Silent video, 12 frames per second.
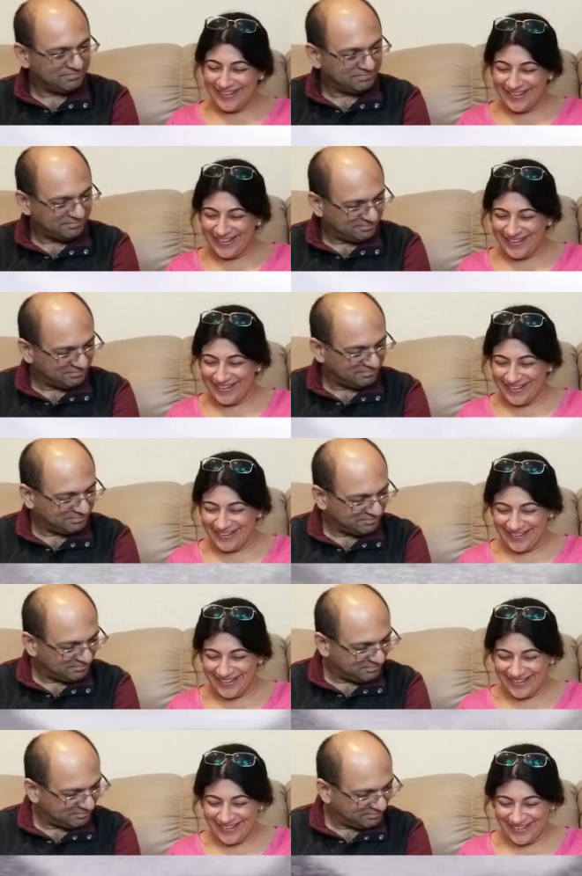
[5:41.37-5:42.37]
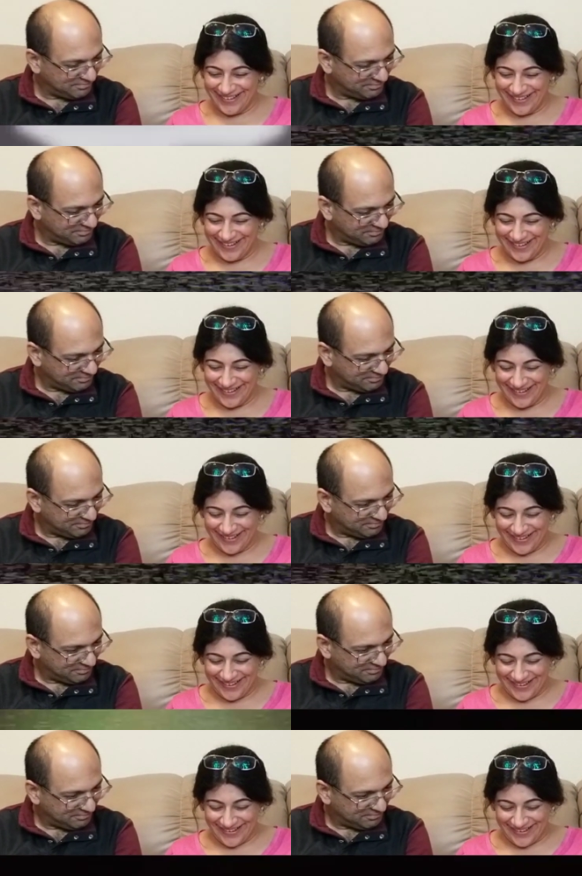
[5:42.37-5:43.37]

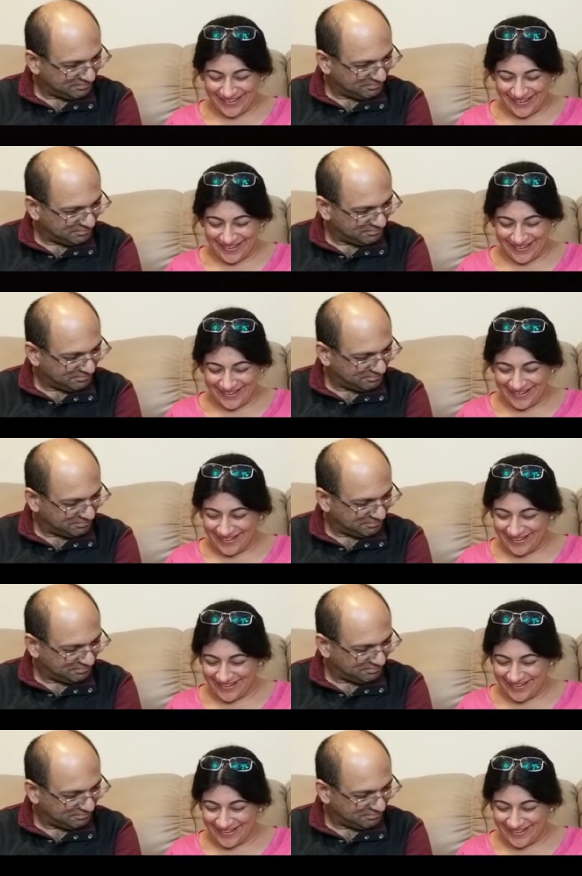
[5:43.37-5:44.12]
Nothing is said.